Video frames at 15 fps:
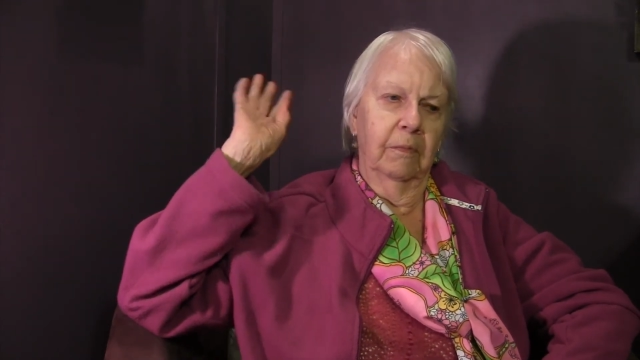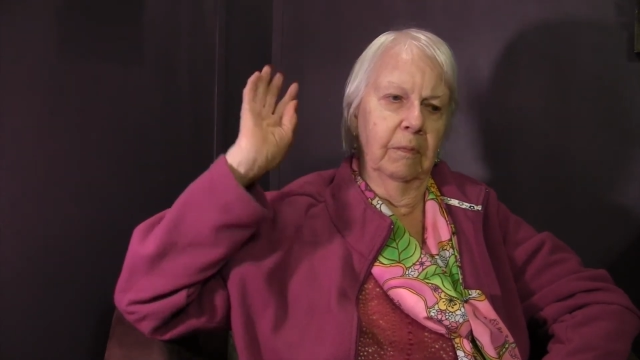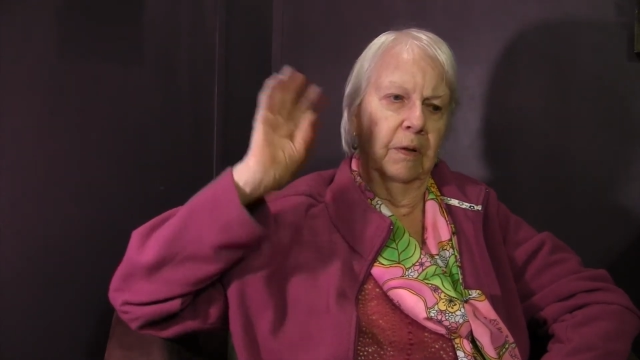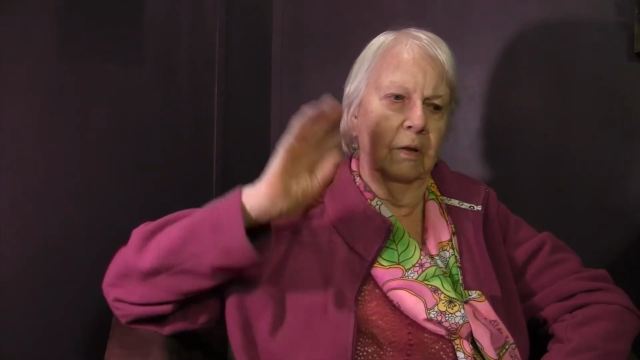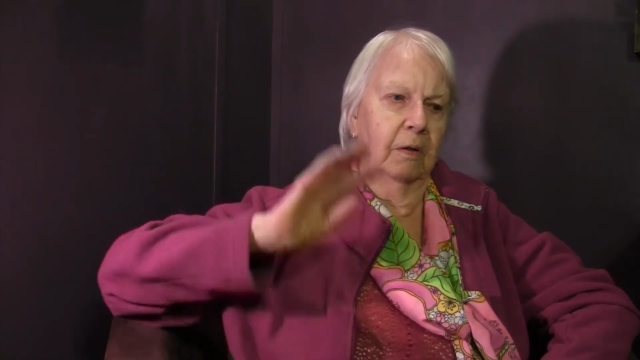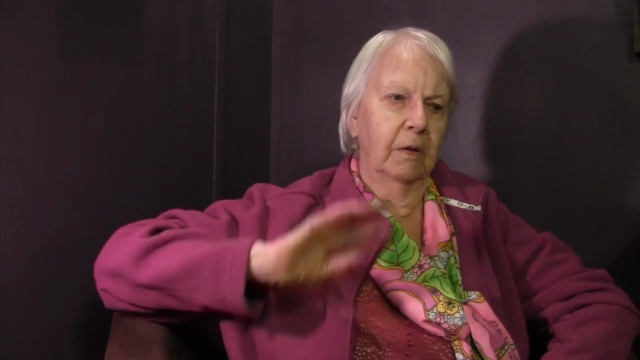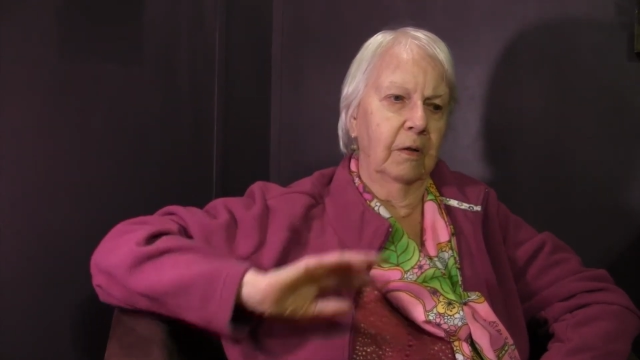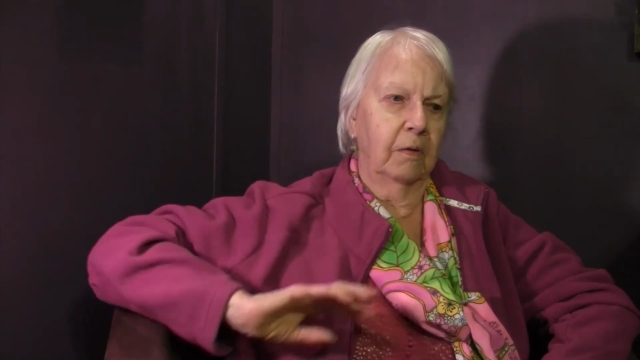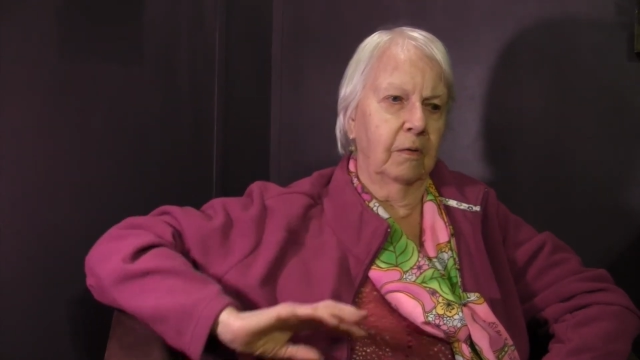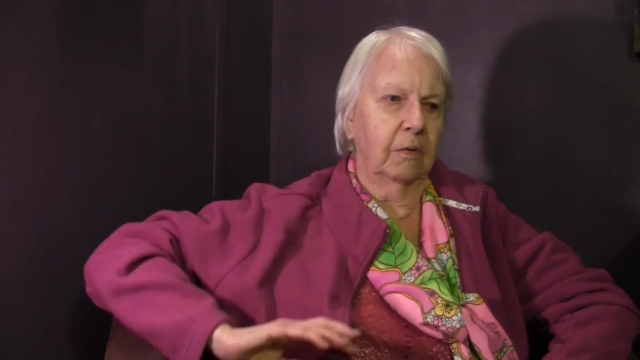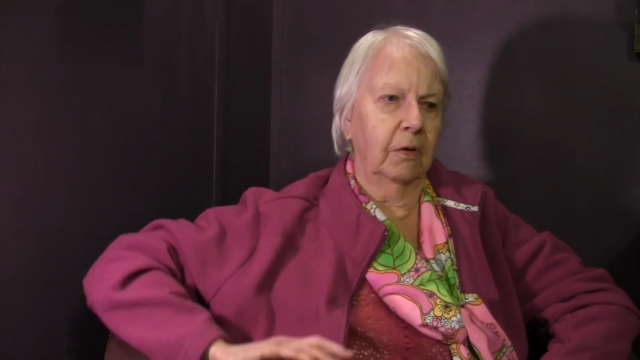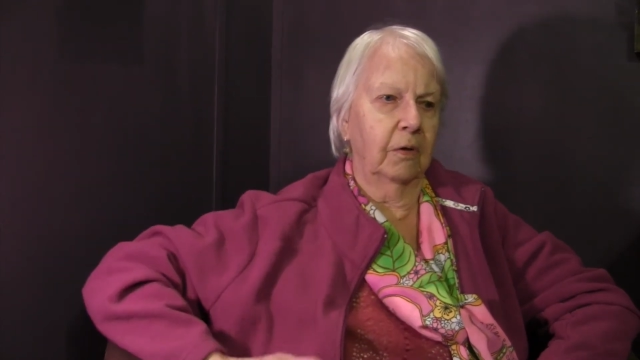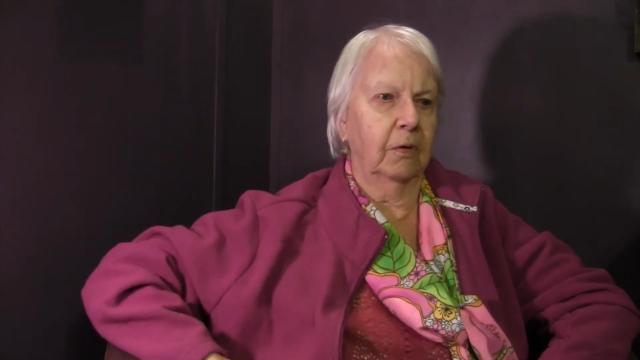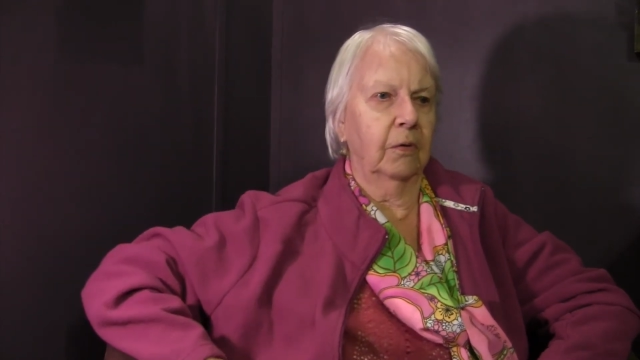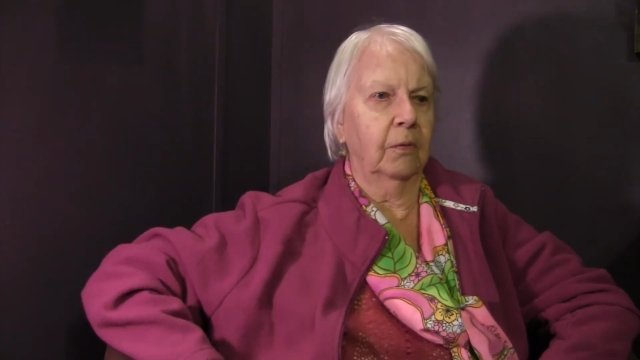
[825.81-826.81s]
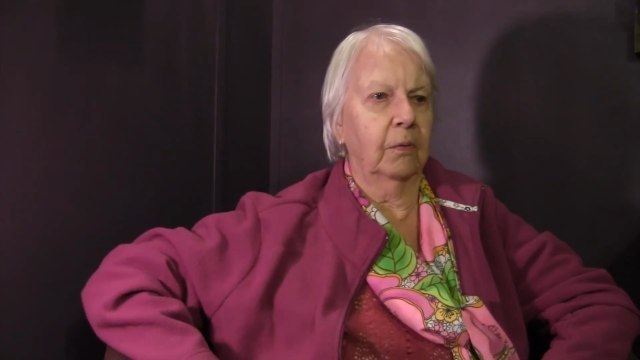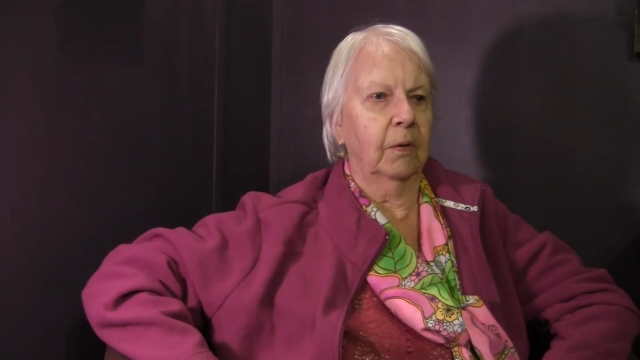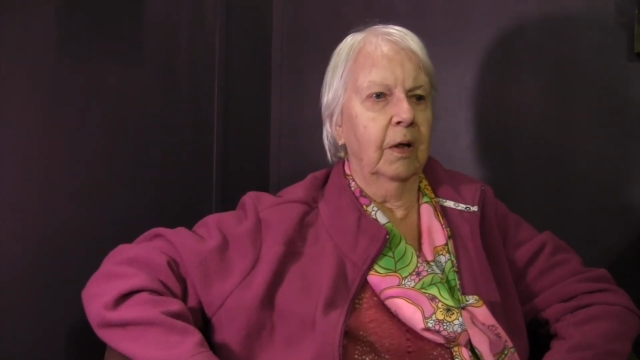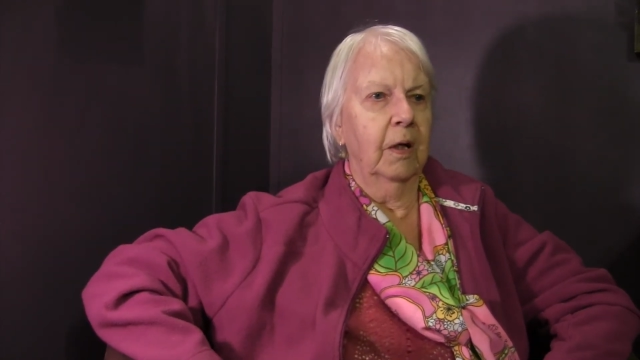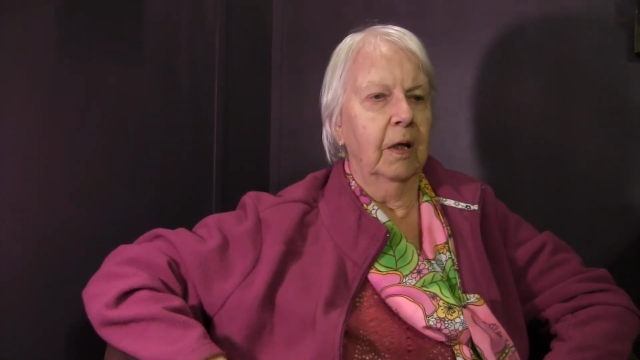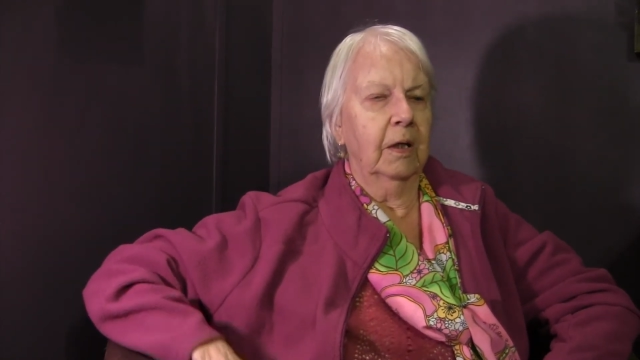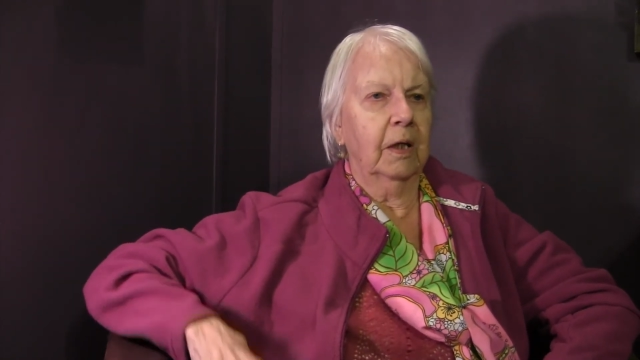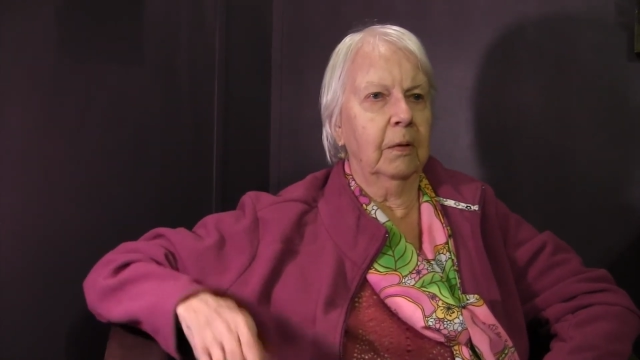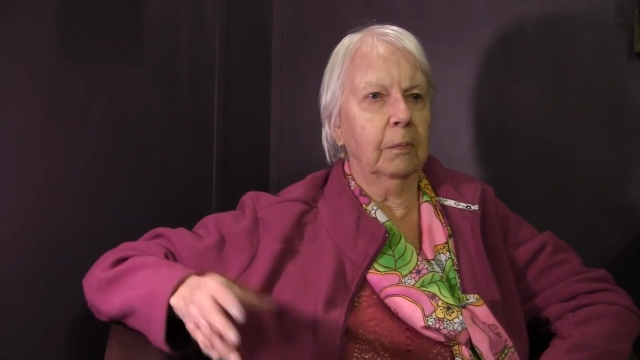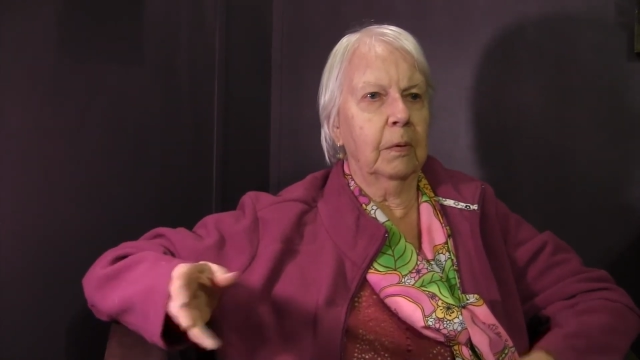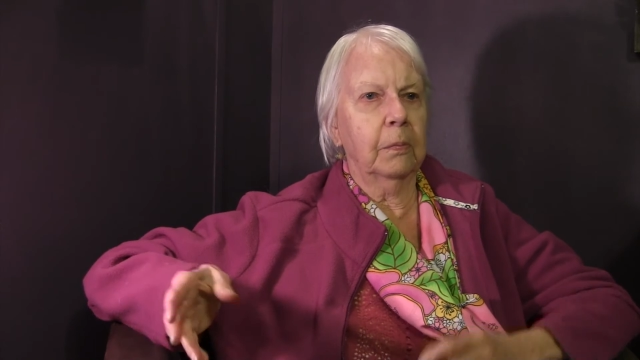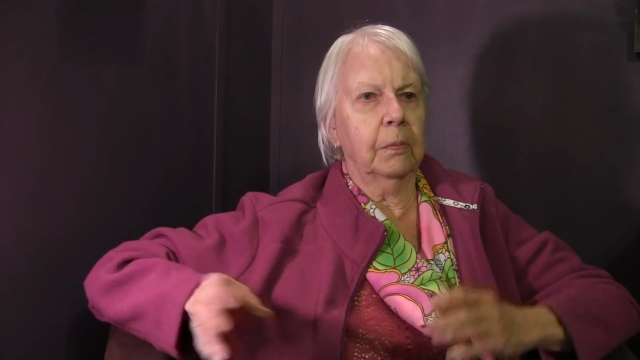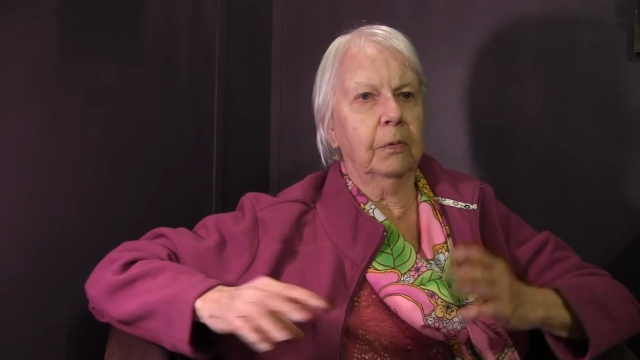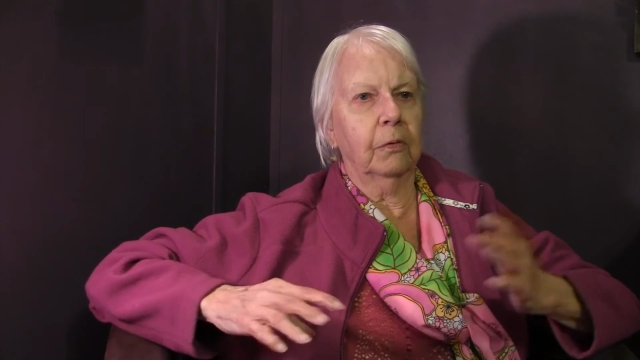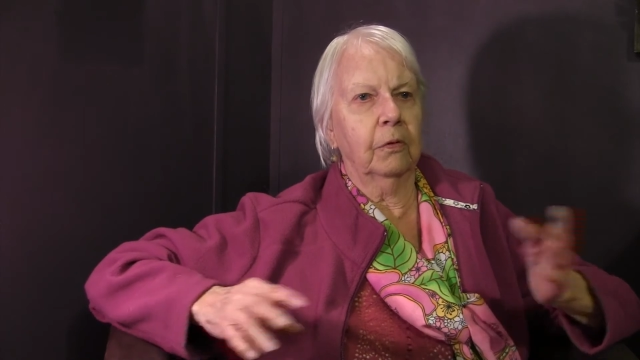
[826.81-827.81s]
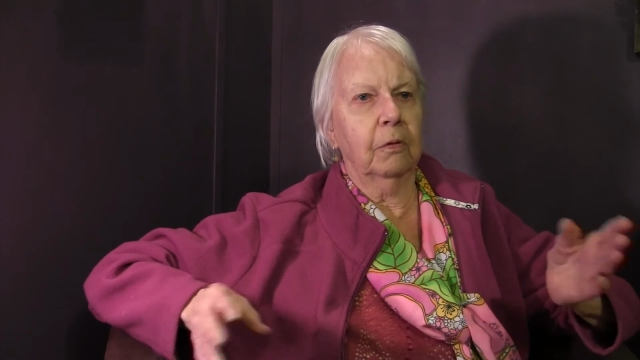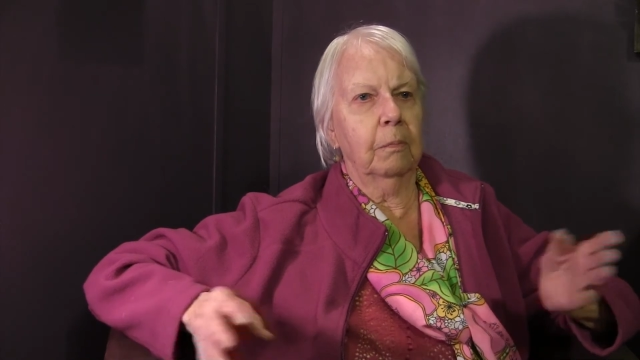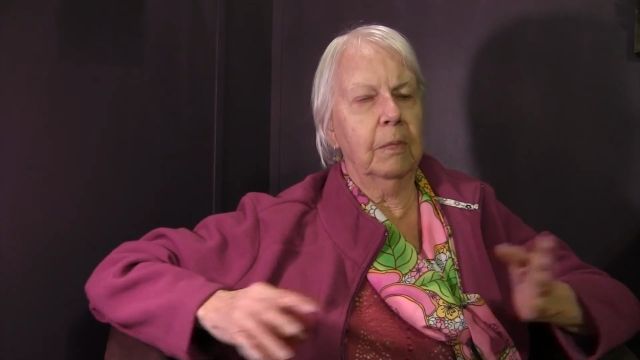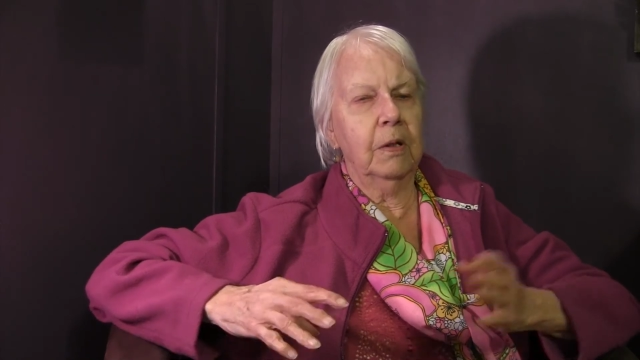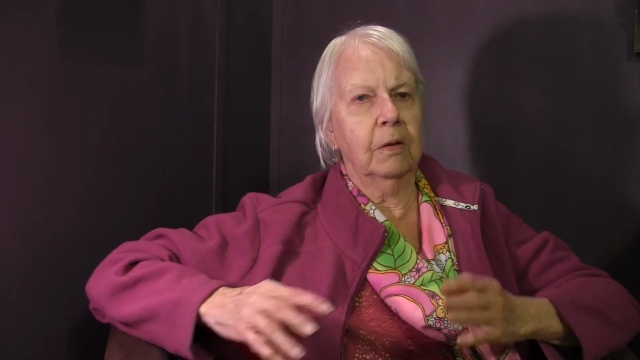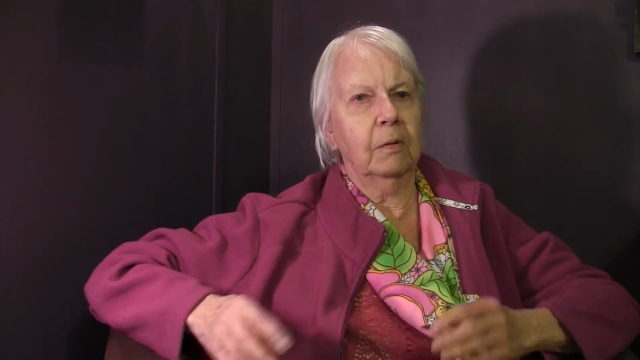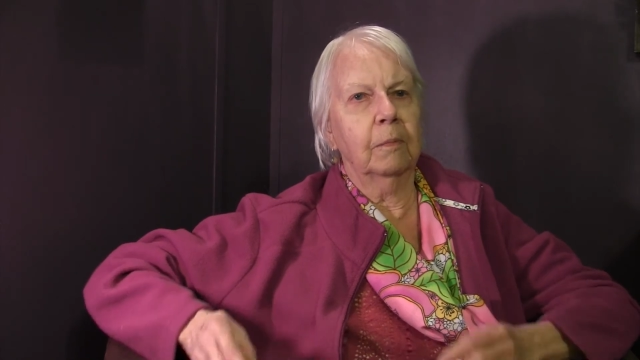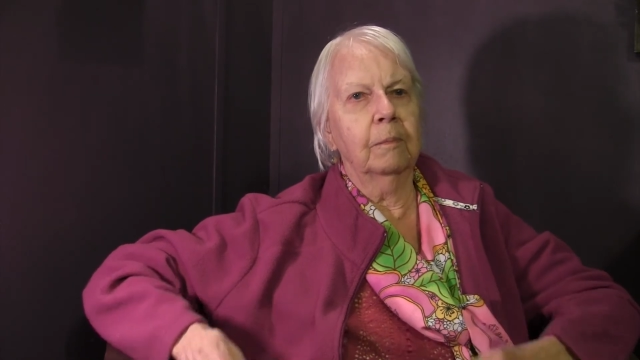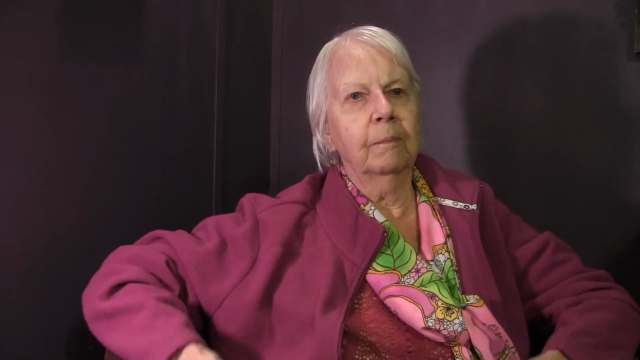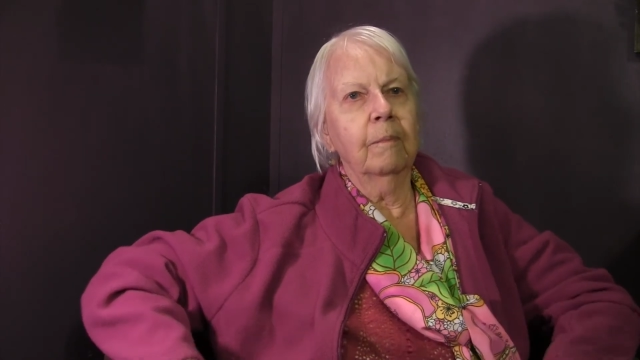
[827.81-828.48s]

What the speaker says: me here, you know. Then we were going to meet.